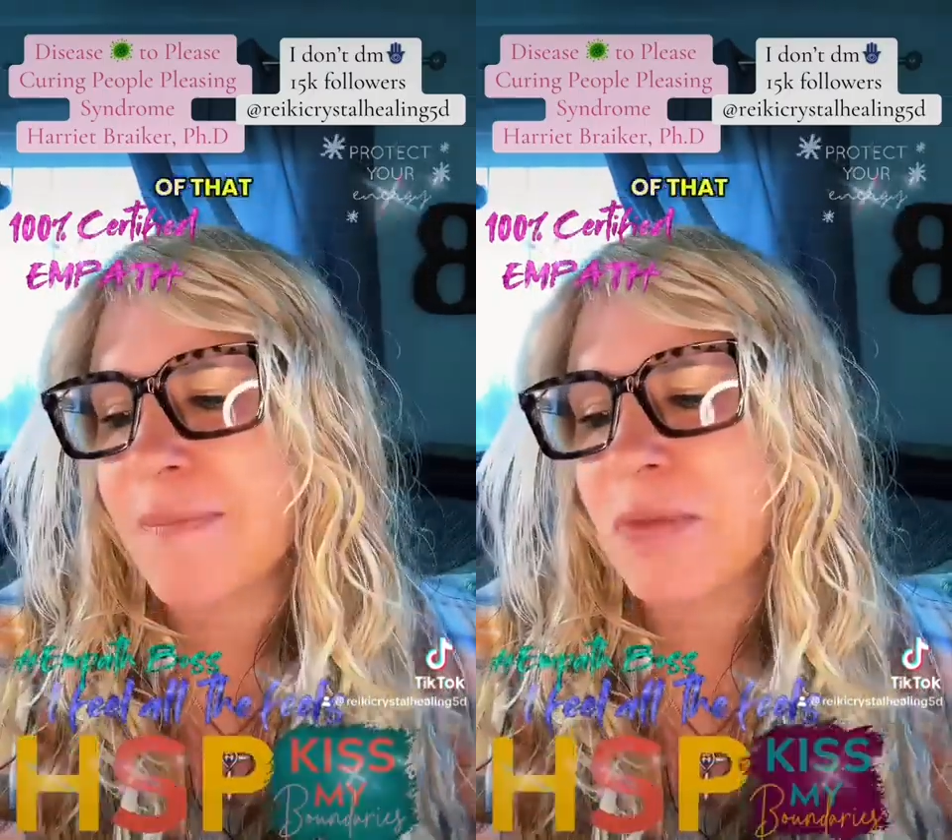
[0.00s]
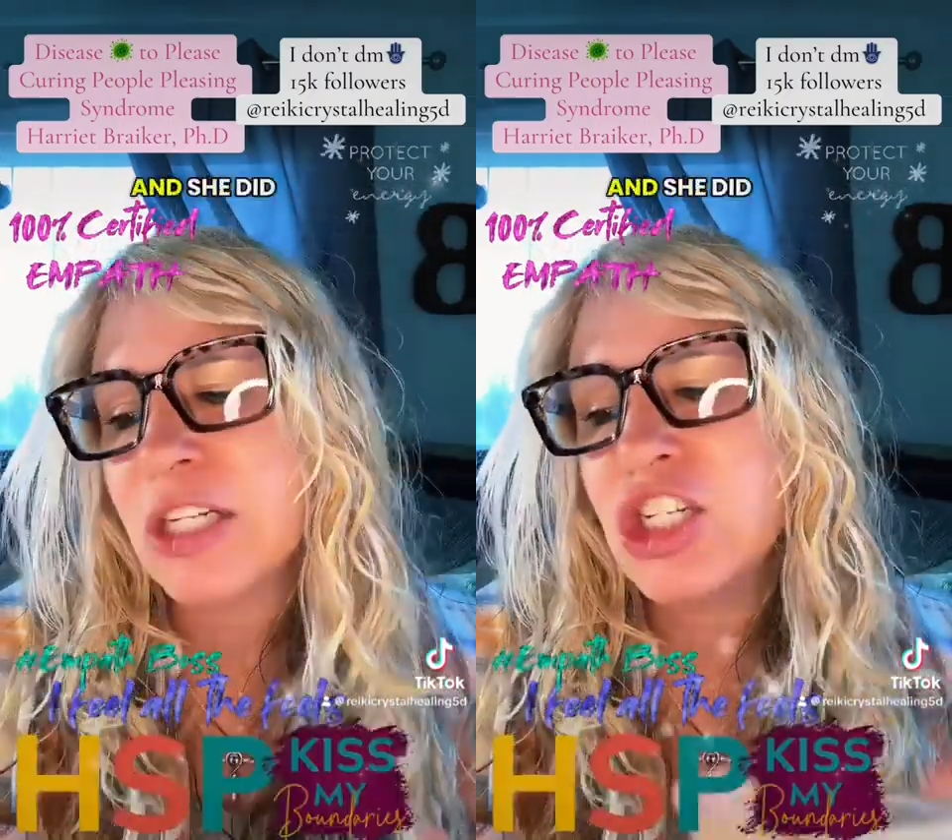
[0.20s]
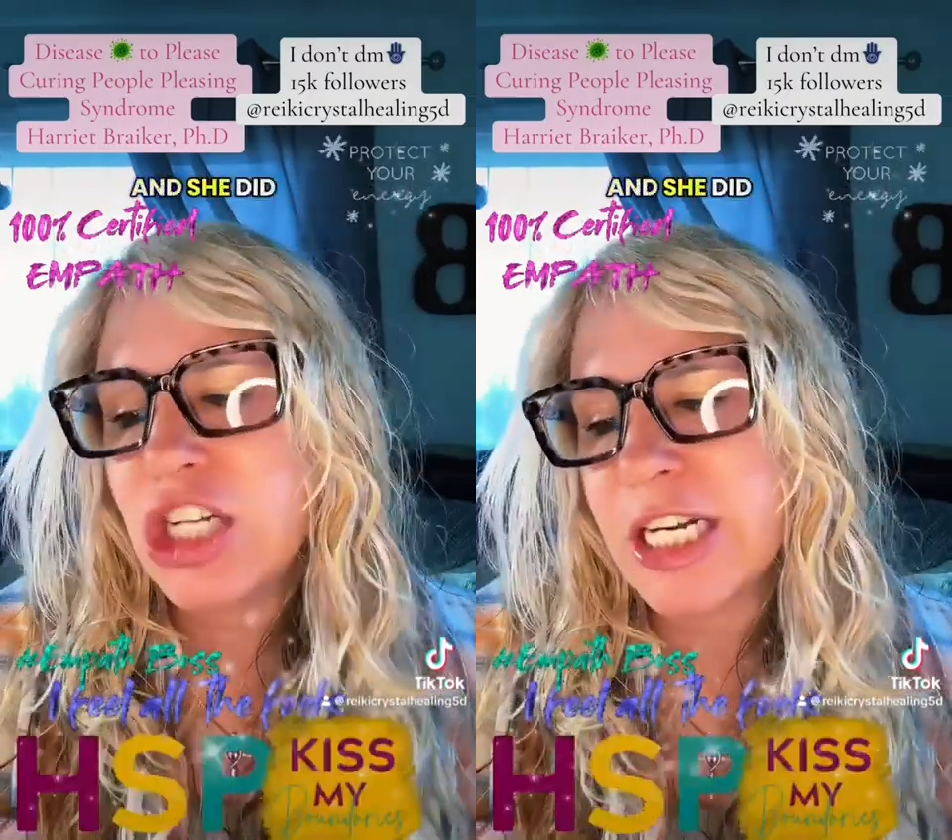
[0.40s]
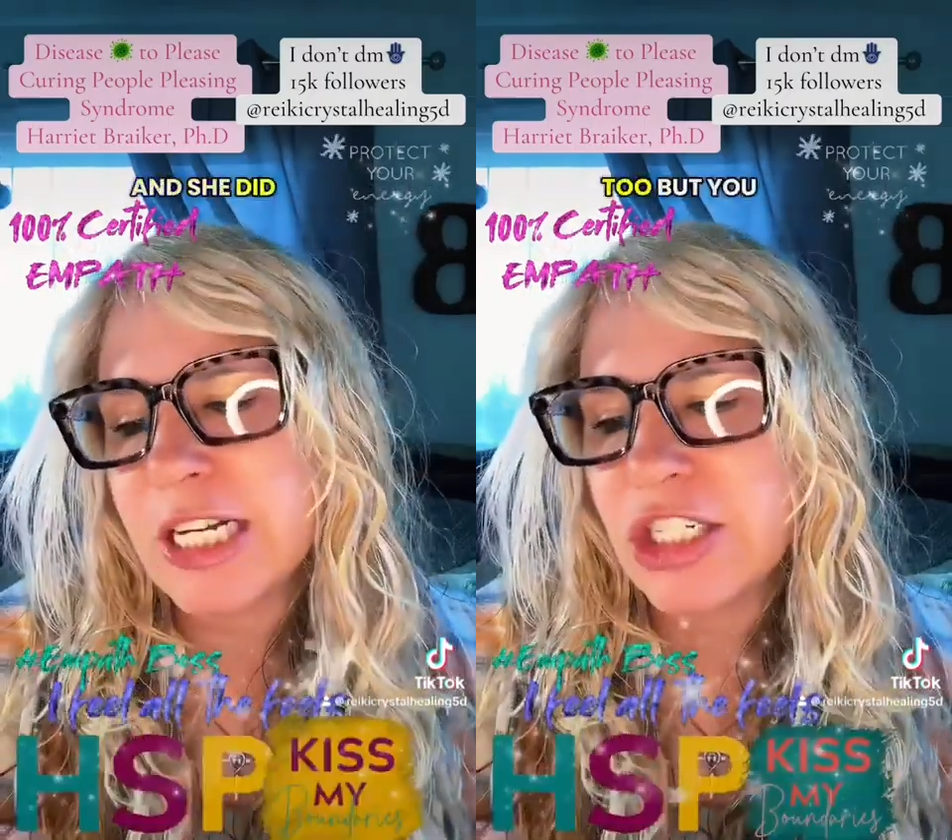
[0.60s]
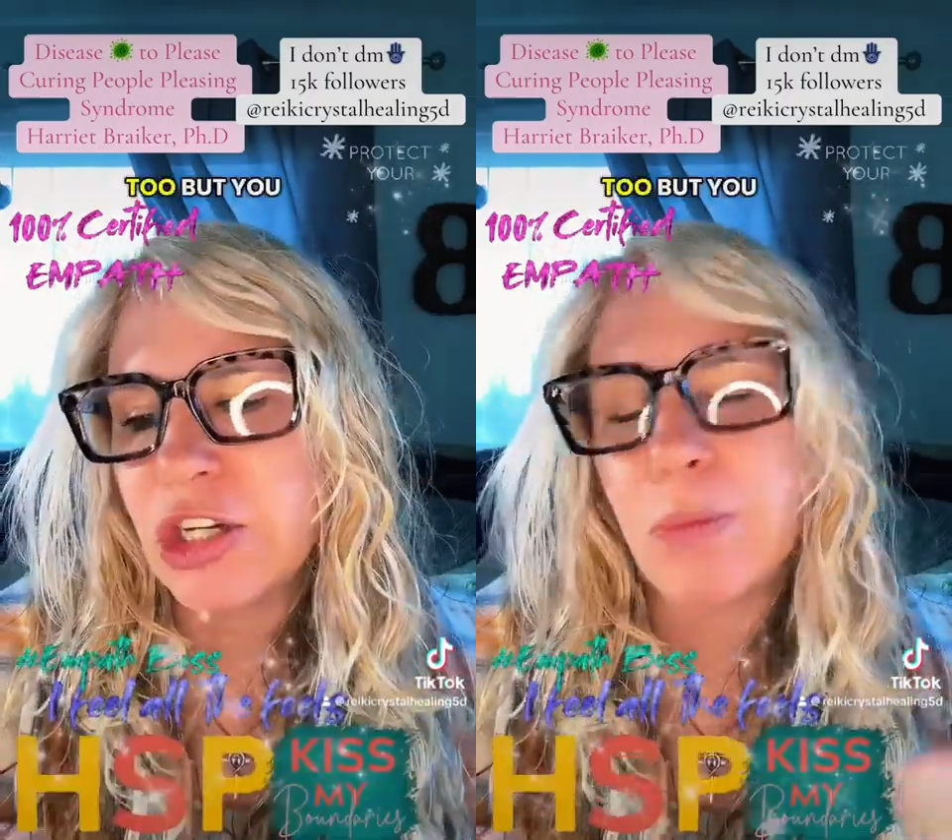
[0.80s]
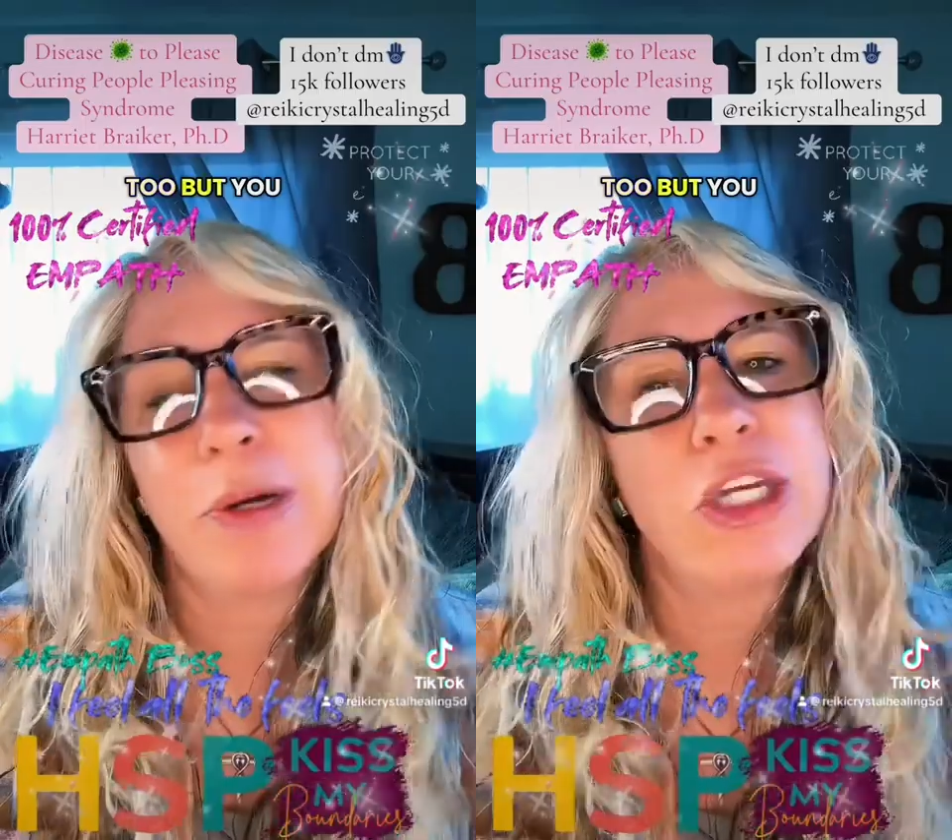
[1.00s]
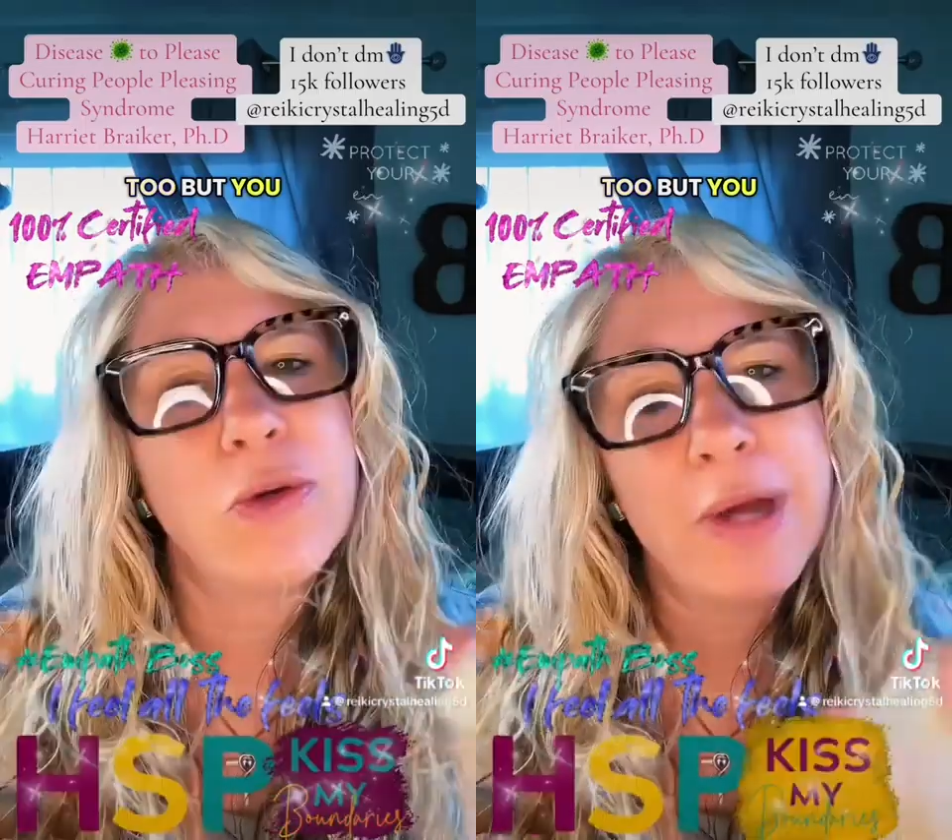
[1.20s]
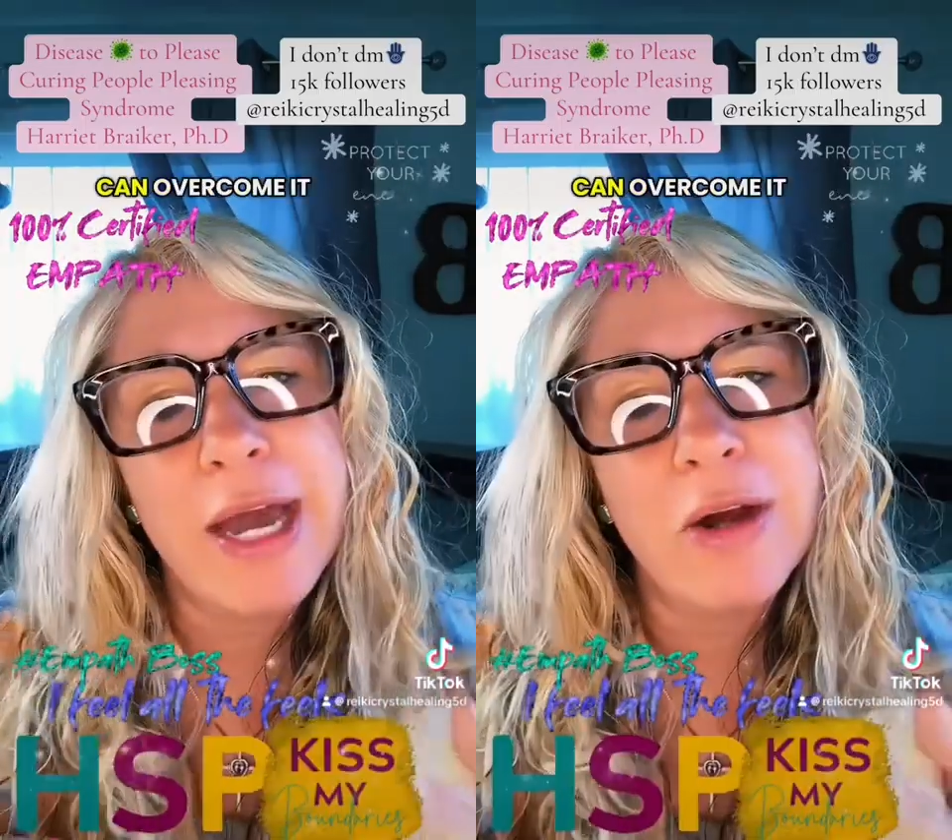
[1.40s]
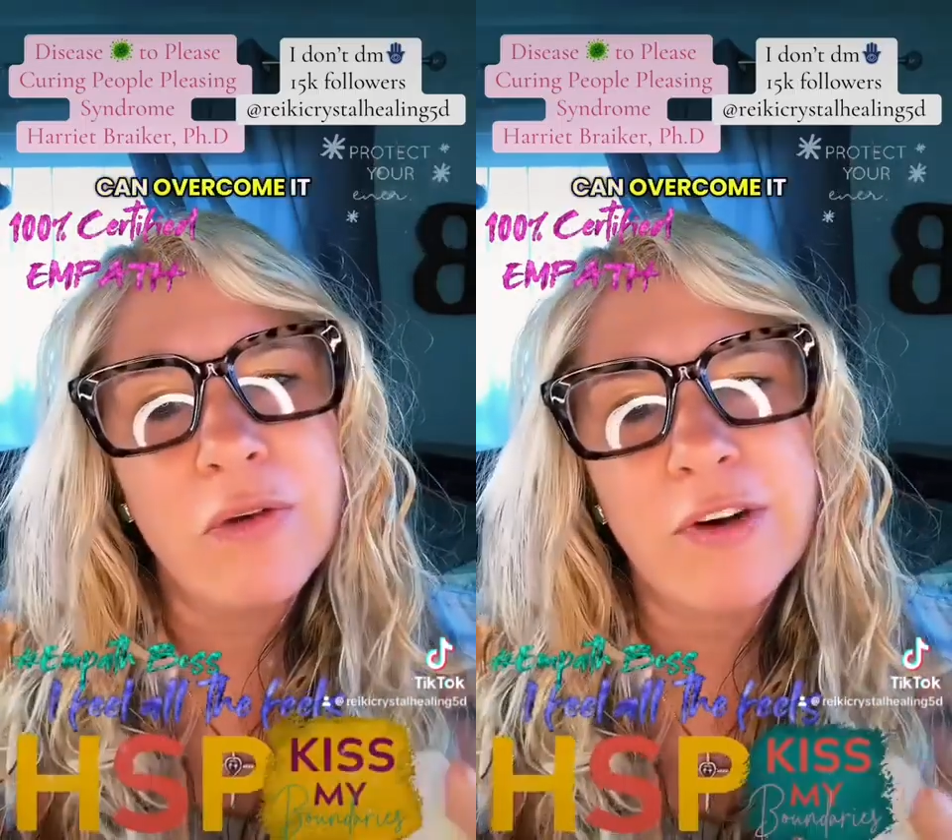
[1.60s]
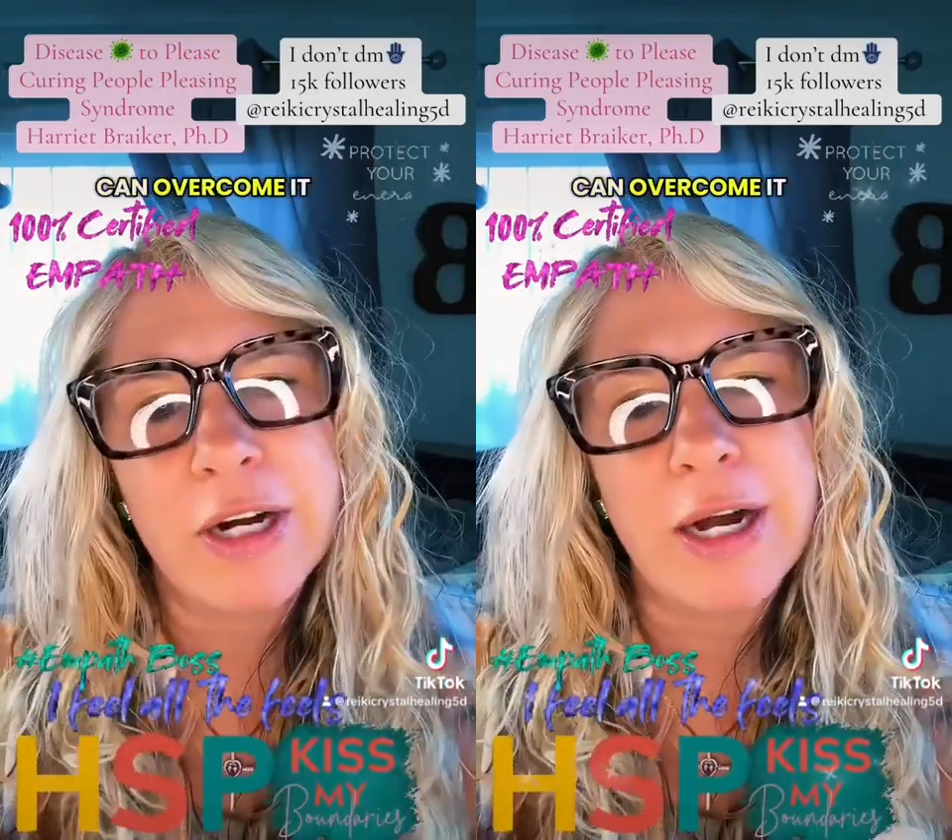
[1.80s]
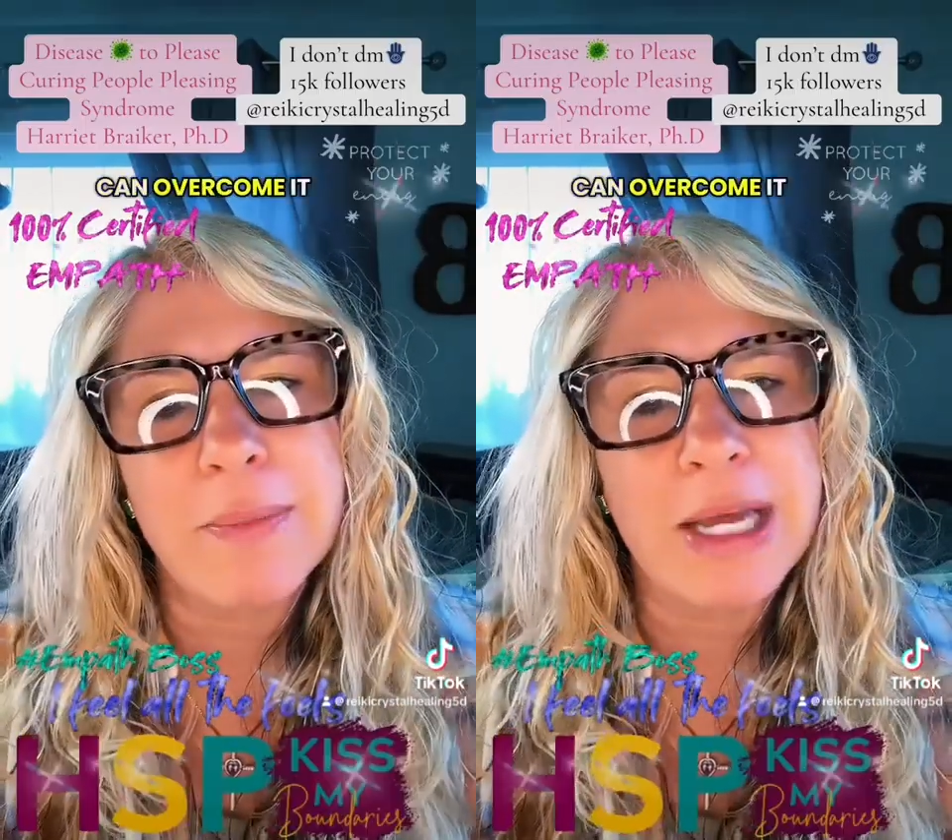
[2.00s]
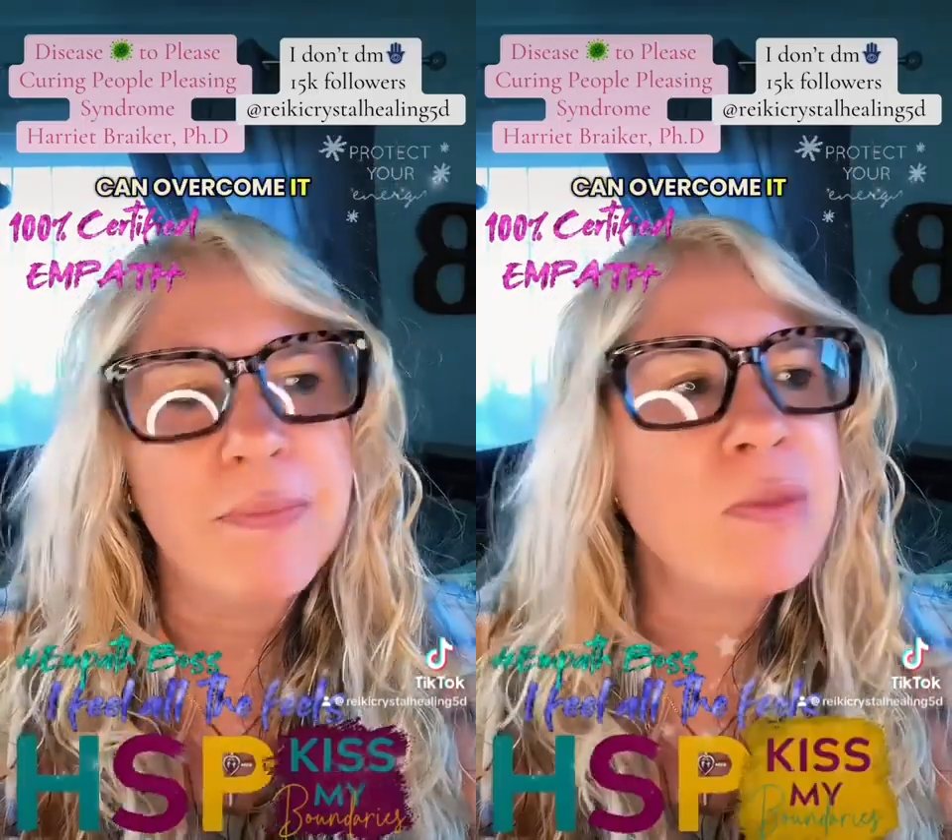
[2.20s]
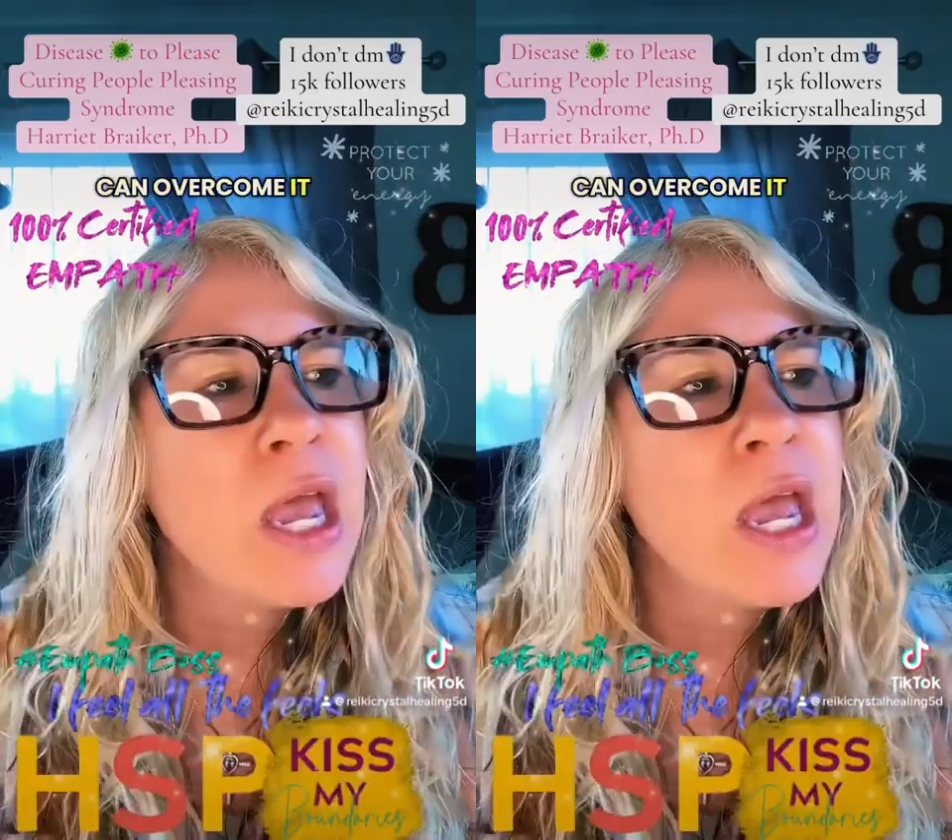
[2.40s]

And she did too, but you can overcome it.